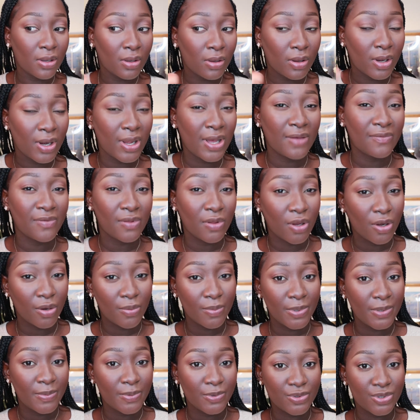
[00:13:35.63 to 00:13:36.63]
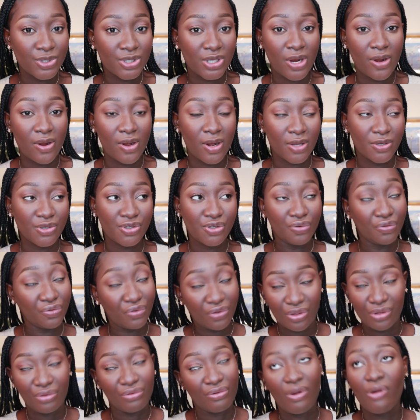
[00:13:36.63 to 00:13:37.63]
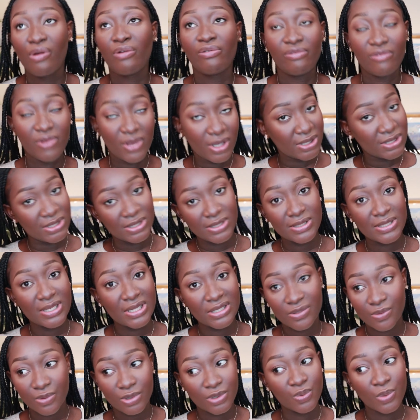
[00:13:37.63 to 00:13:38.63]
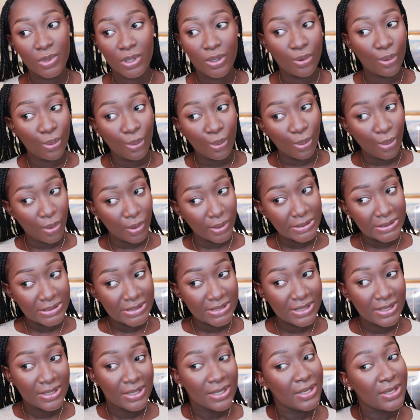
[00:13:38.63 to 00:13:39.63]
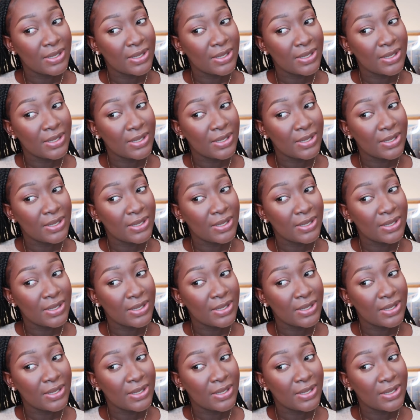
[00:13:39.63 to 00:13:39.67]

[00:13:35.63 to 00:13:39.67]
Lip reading: gonna have a lot of people staring at you for the wrong reasons. That's what we don't want.